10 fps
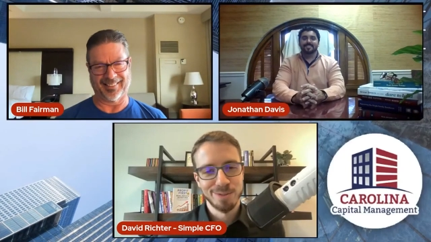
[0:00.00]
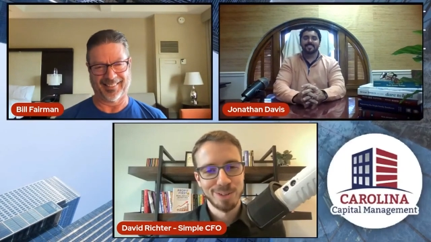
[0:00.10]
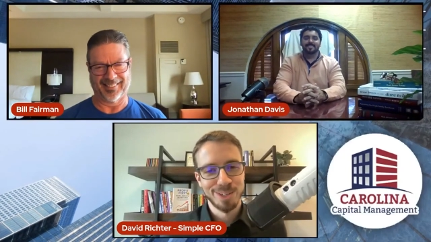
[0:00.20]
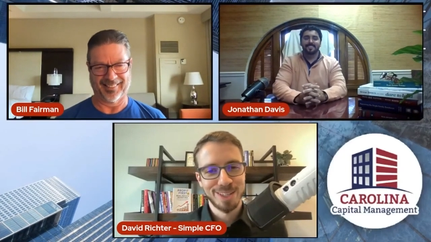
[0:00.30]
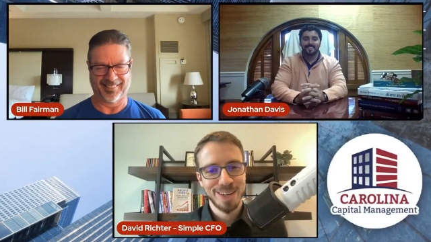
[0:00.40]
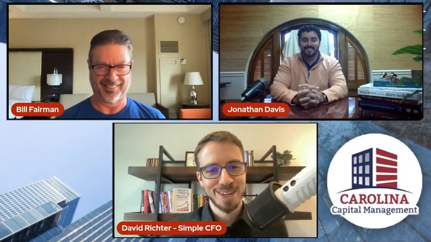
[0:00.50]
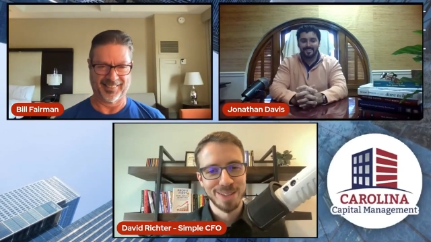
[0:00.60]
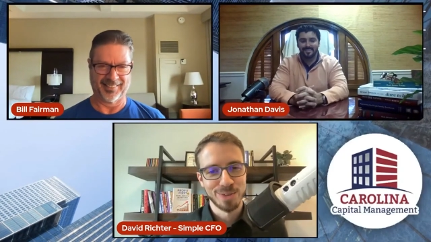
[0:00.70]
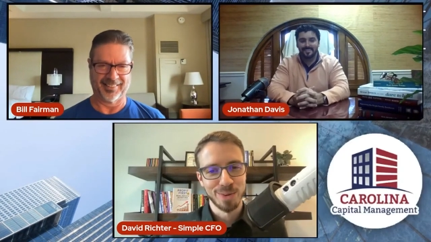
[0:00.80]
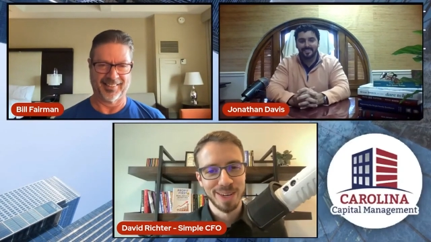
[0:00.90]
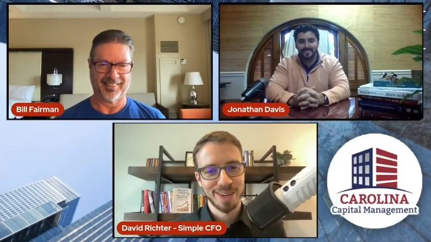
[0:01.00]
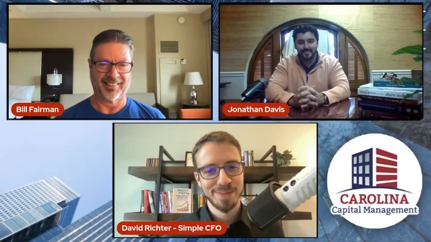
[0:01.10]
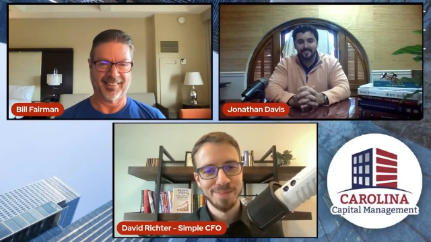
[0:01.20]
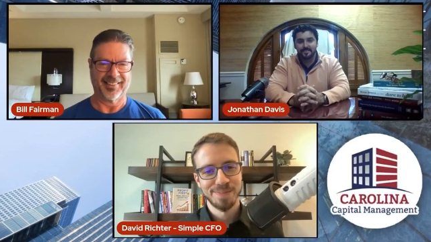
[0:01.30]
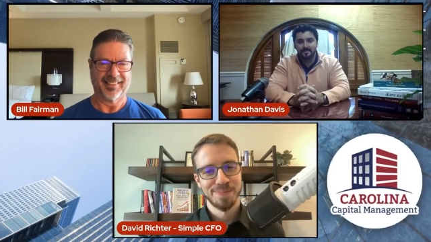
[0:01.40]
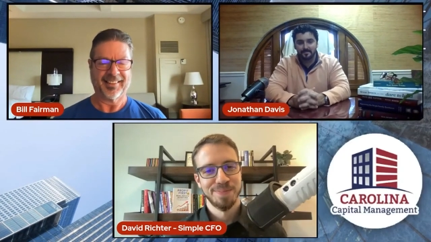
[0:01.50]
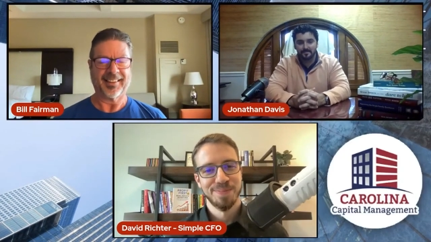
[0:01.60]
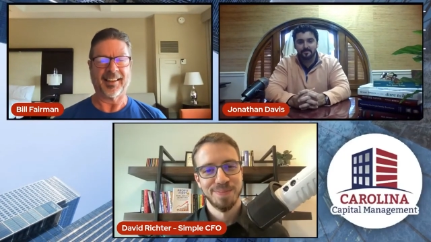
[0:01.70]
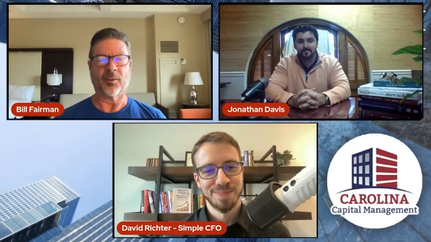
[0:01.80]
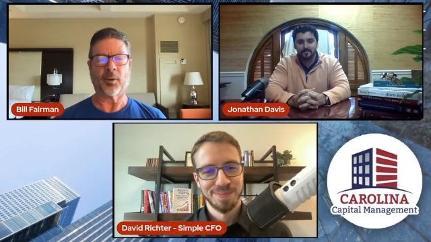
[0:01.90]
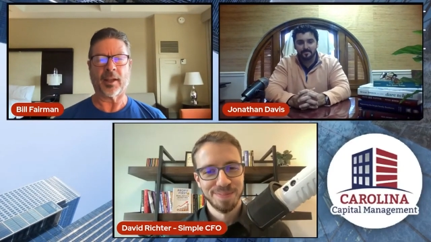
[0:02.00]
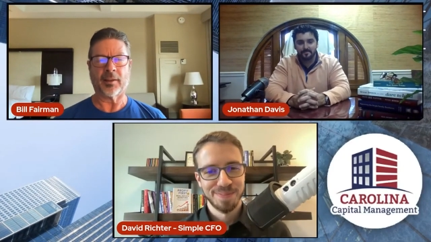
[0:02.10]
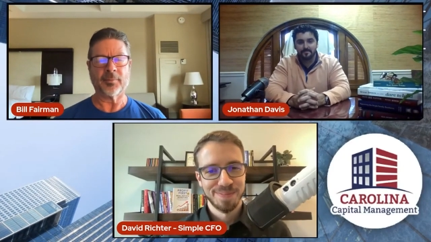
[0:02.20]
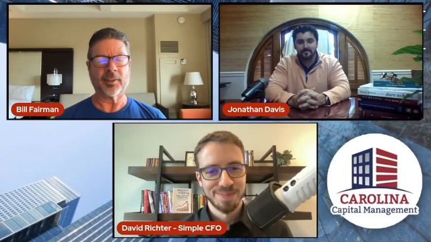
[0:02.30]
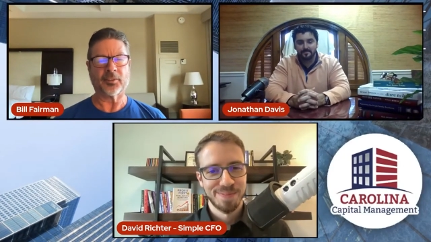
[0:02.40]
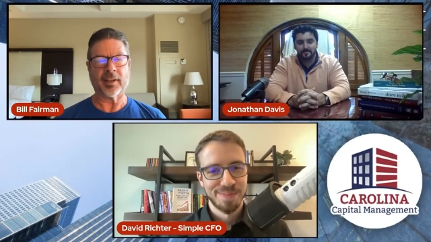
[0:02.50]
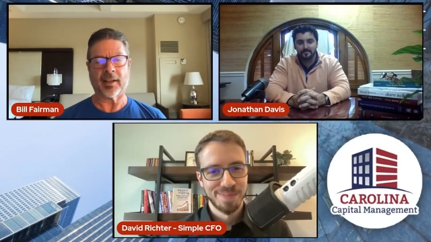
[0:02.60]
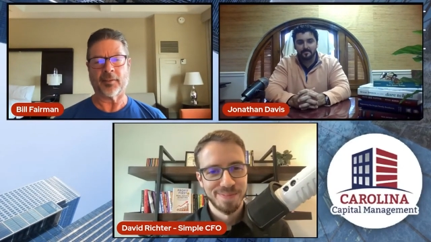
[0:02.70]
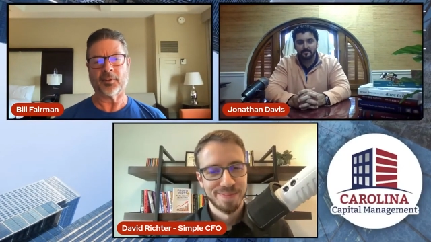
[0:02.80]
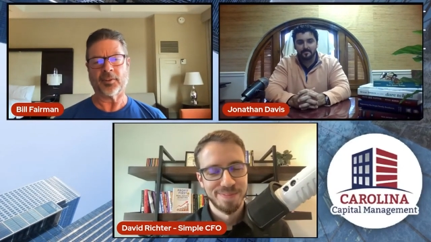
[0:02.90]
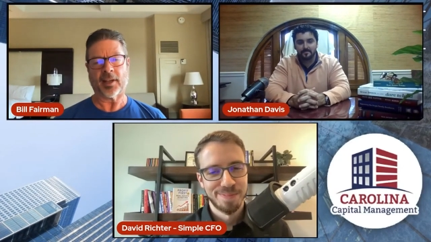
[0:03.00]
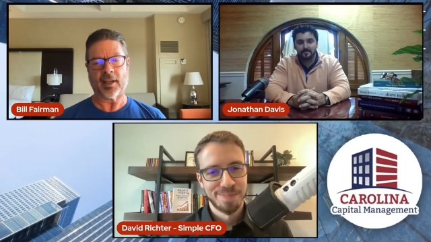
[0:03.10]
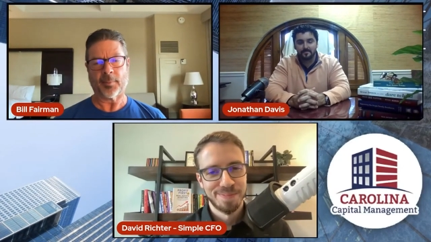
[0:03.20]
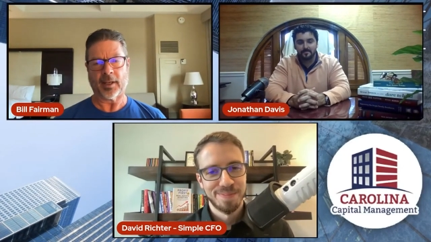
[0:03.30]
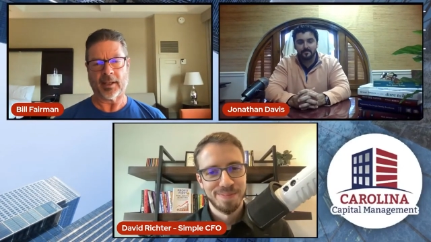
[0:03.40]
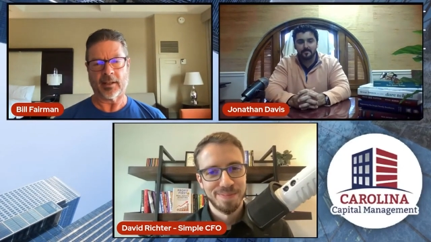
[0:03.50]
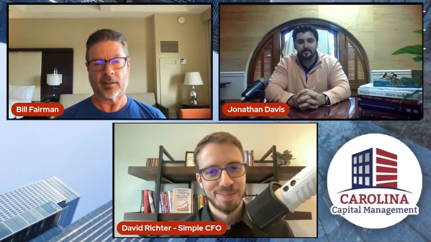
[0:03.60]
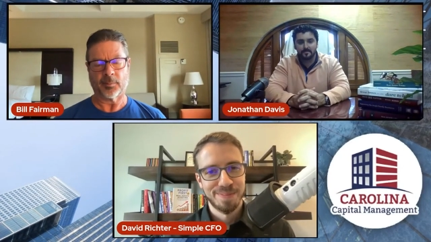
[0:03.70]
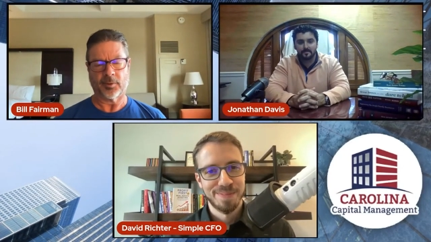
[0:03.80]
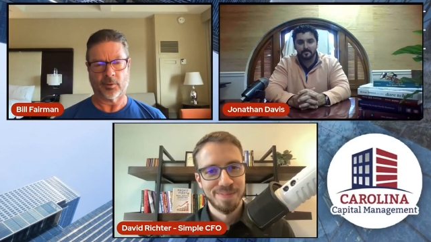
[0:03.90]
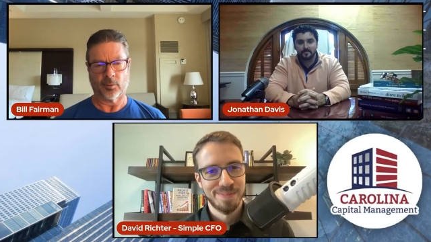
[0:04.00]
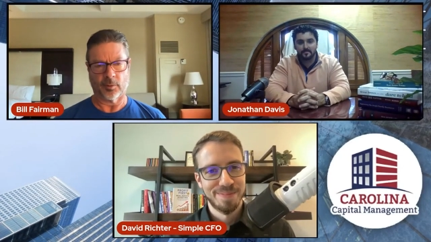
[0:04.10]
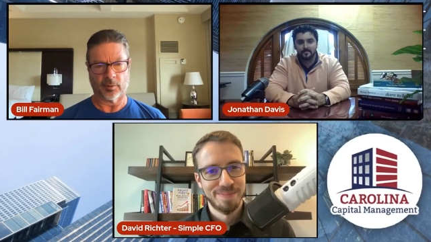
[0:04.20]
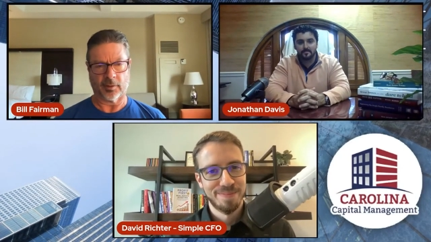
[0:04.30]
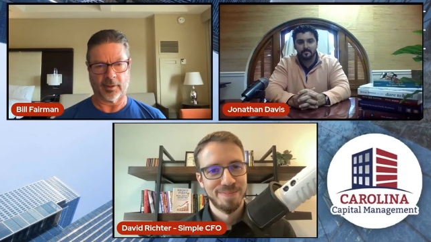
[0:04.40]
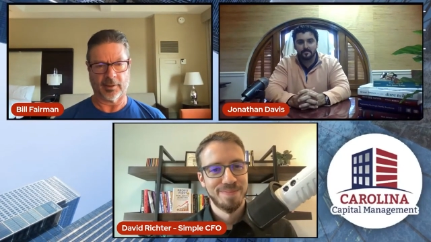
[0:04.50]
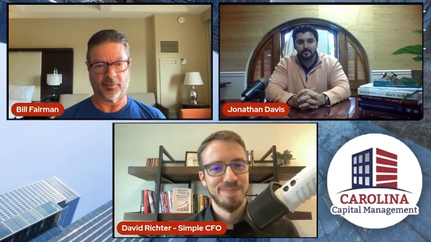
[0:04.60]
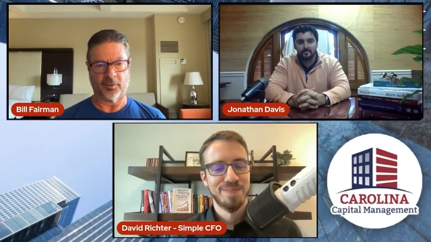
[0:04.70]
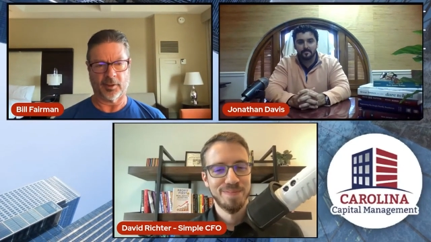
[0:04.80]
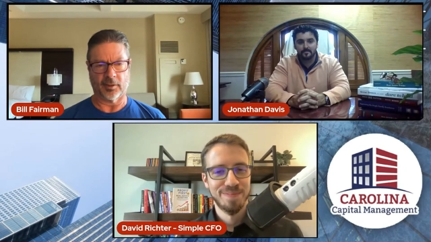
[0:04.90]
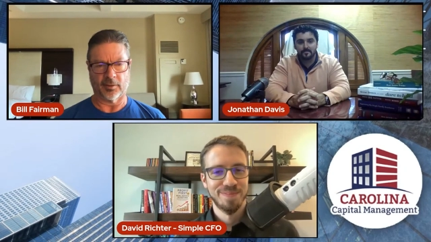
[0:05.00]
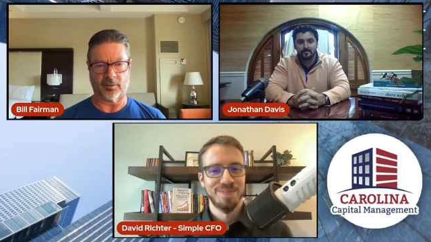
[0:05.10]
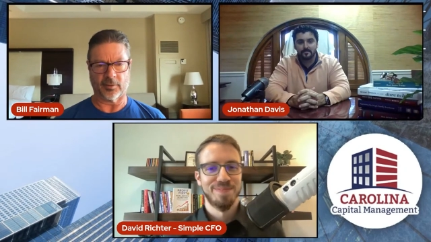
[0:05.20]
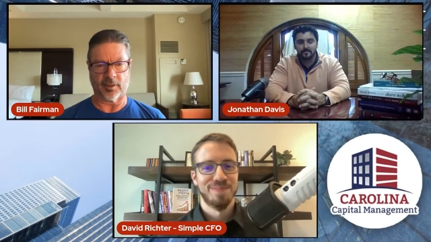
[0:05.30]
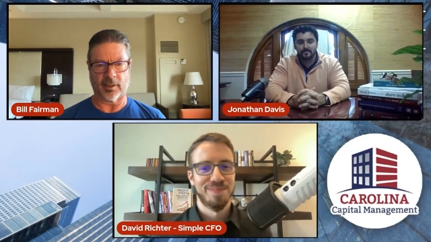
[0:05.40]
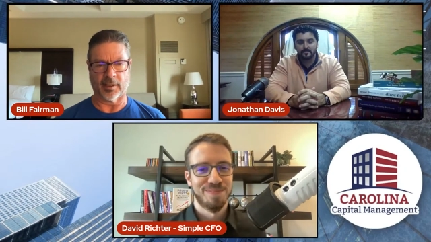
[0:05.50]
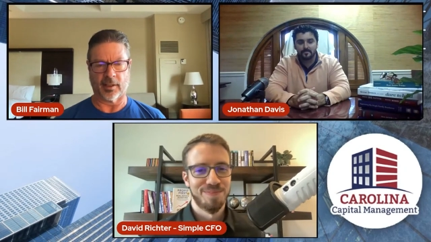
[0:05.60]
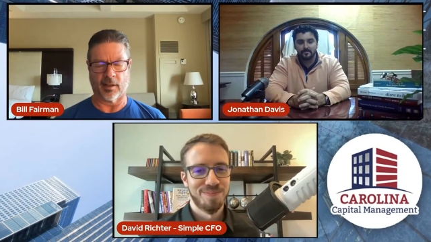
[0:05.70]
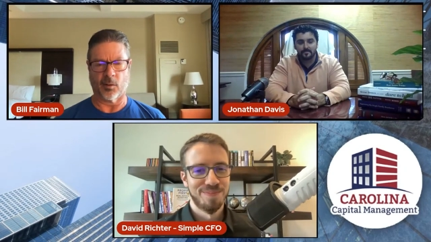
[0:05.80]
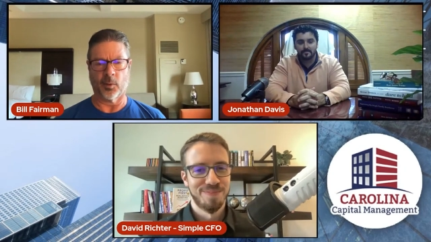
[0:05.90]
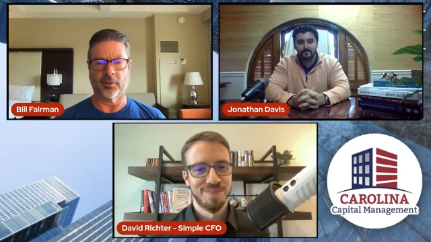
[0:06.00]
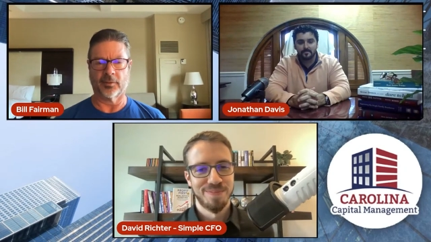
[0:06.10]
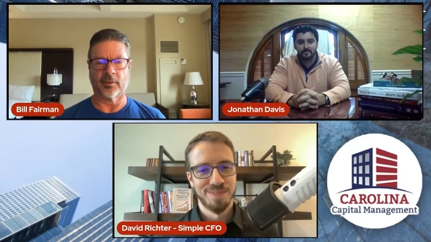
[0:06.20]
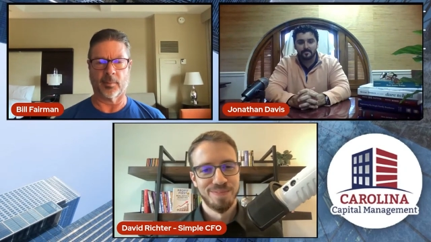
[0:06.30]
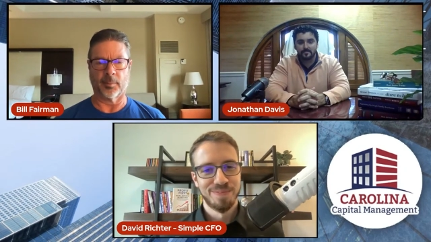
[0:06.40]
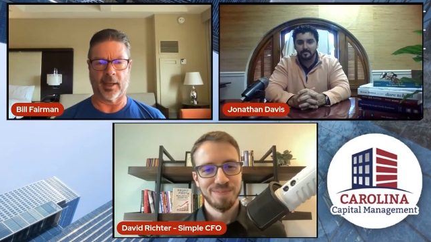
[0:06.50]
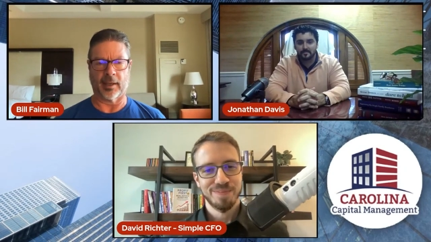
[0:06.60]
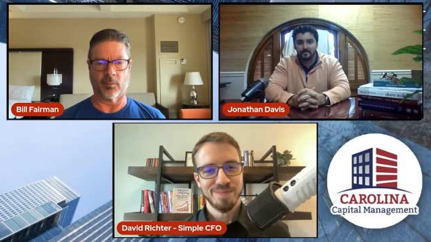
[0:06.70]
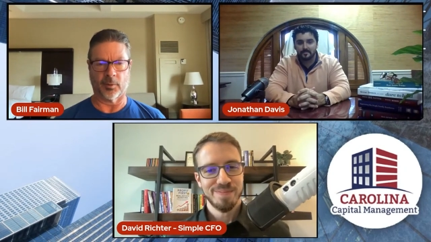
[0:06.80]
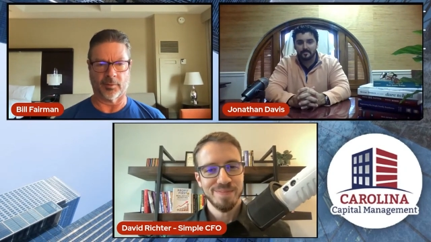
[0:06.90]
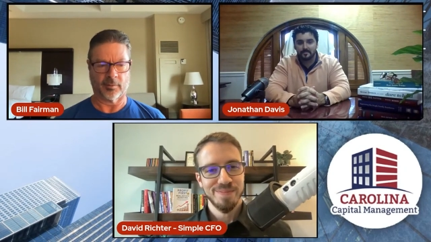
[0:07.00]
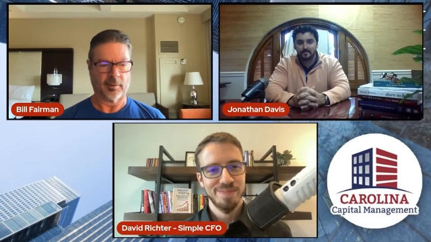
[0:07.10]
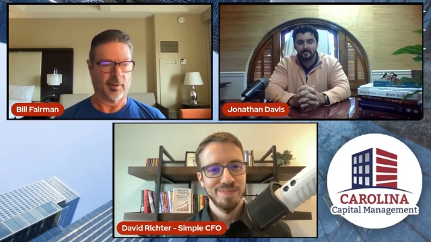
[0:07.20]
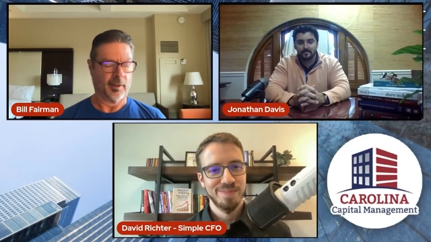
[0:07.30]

Speaker 1: yeah, it was good seeing you this week.
Speaker 2: Yeah, well, listen, every time I come to Collective Genius, I always come back with